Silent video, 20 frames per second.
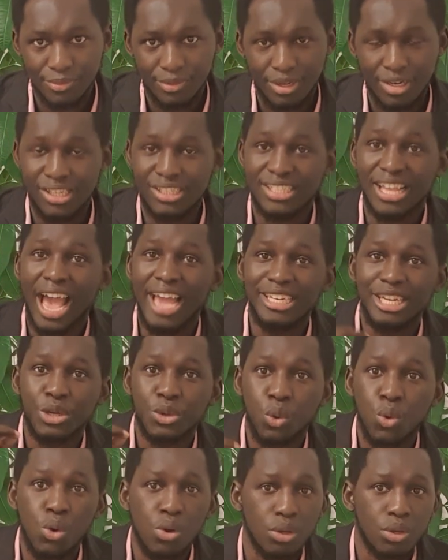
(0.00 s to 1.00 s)
Reciting
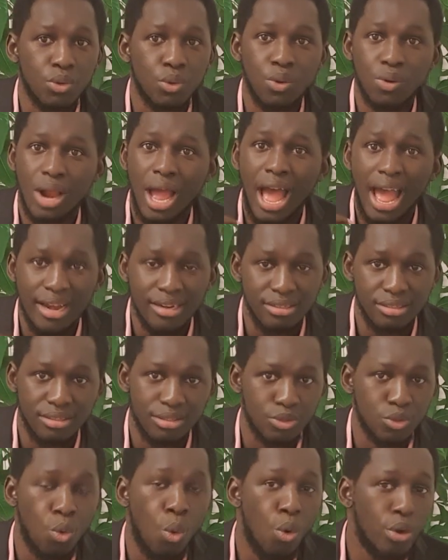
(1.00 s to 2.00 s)

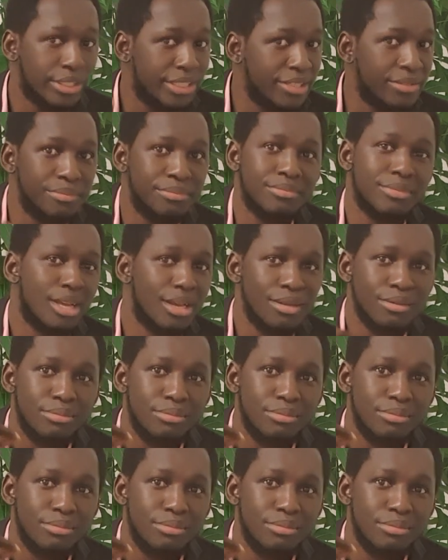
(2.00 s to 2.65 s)
Qur'ans, quoting,